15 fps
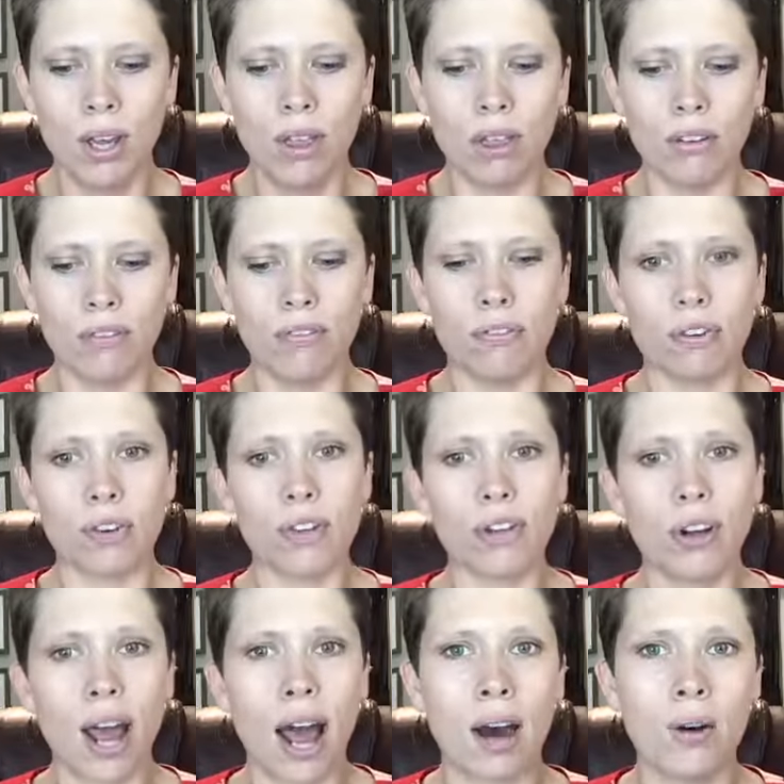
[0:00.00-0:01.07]
The
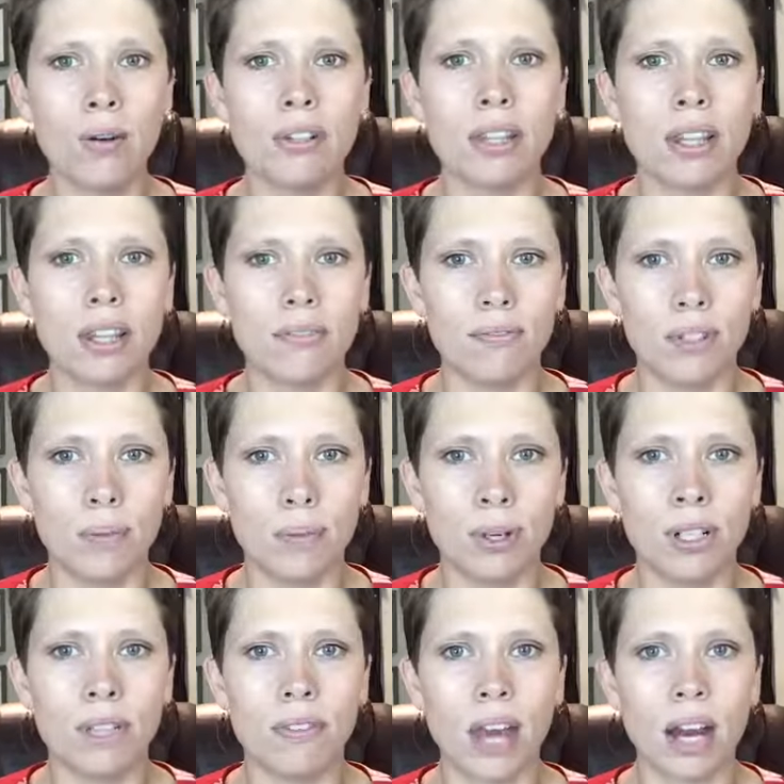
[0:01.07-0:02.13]
further out that the
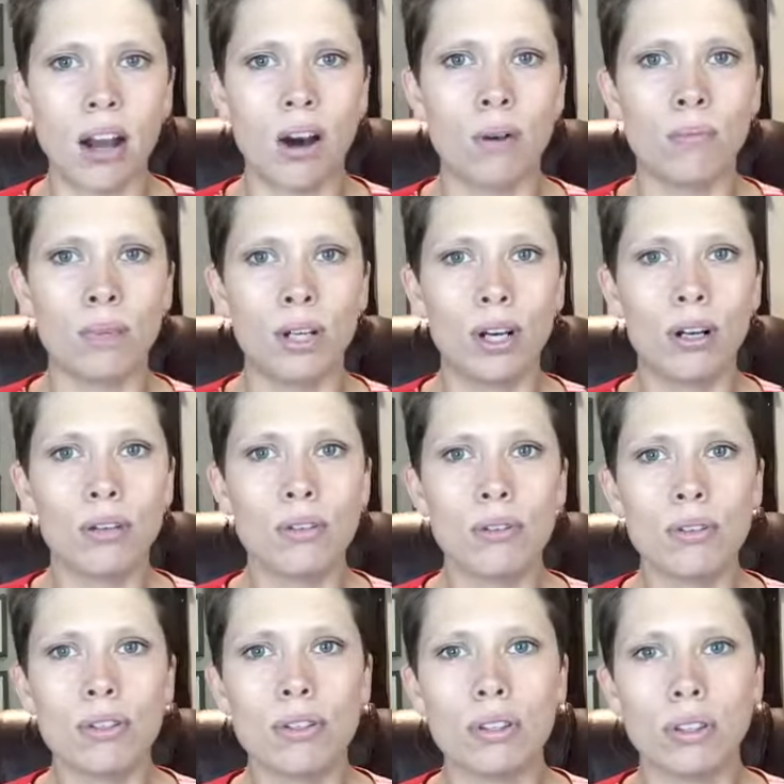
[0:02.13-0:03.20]
footprint of that home
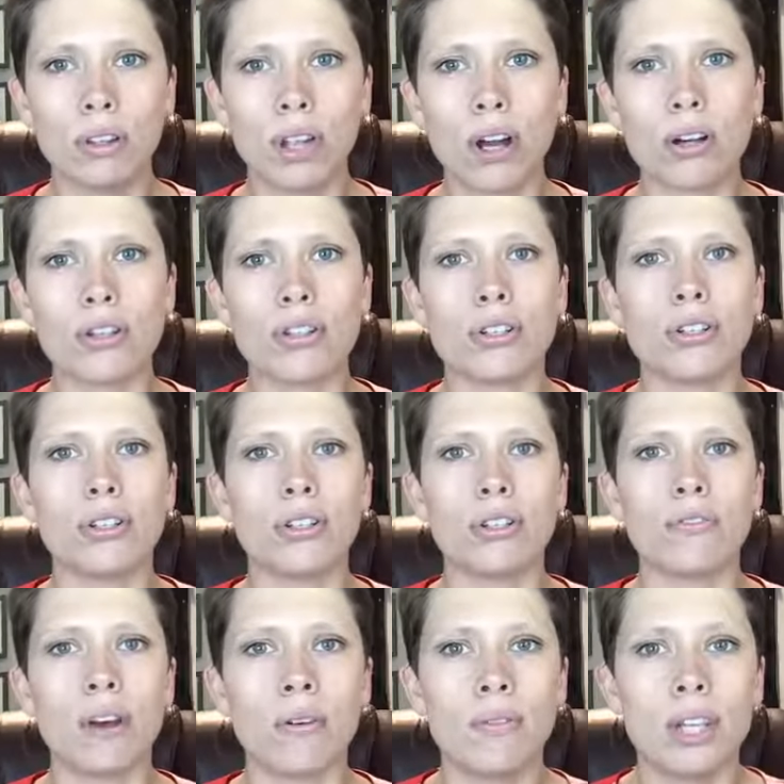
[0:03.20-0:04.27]
goes, the larger your
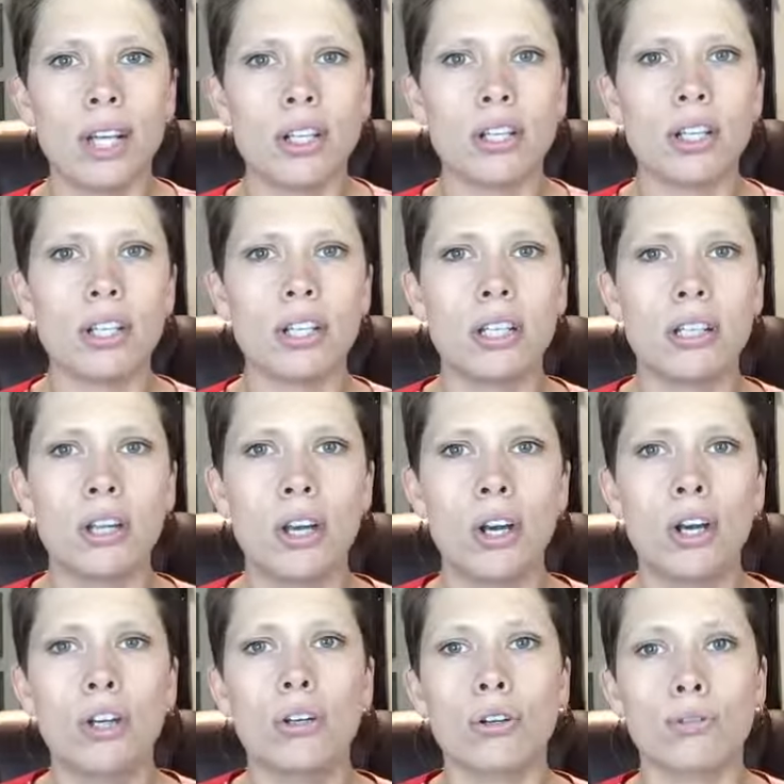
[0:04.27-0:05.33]
foundation,
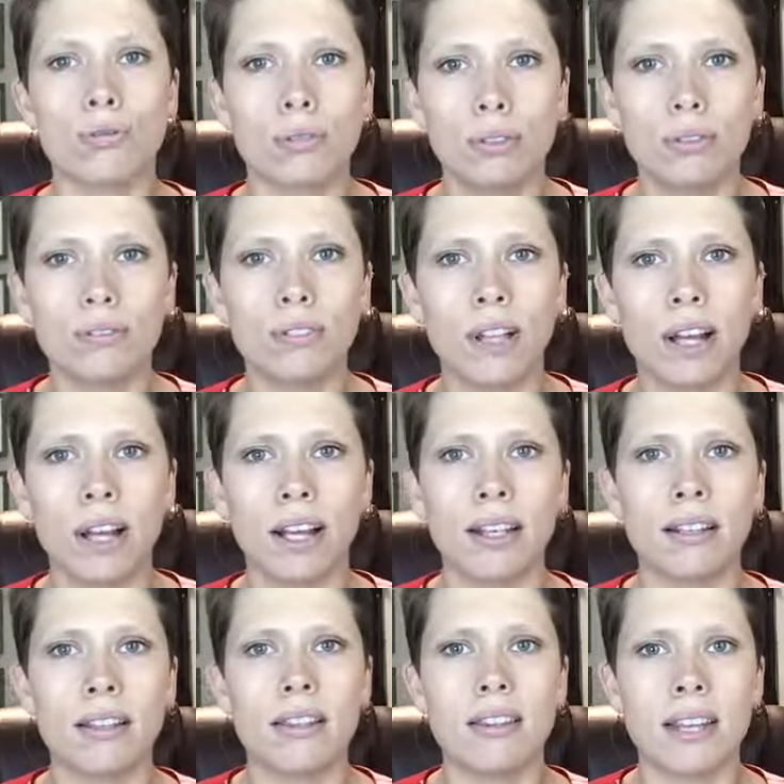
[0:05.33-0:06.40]
your roof
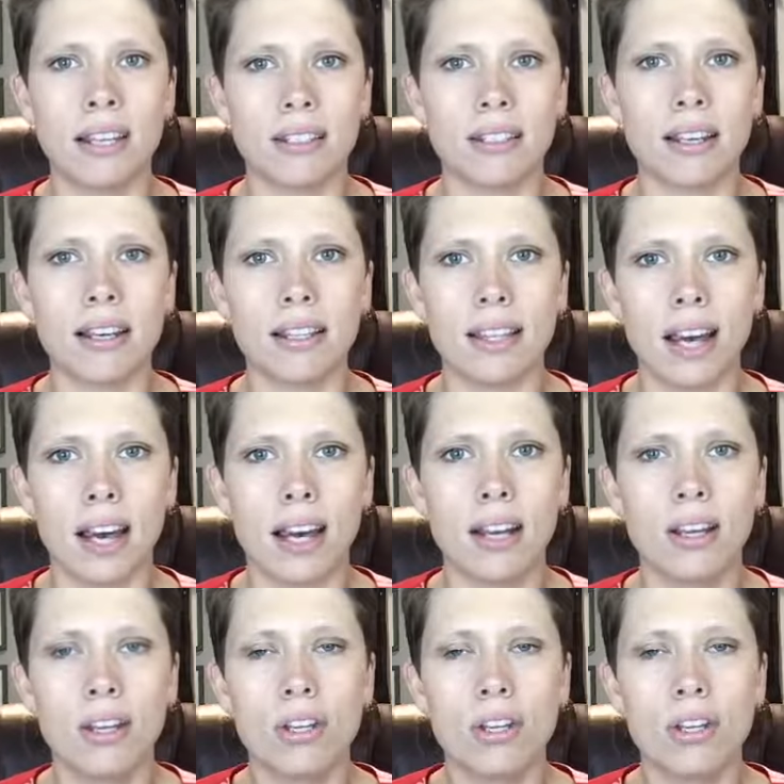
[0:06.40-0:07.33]
line, things like that.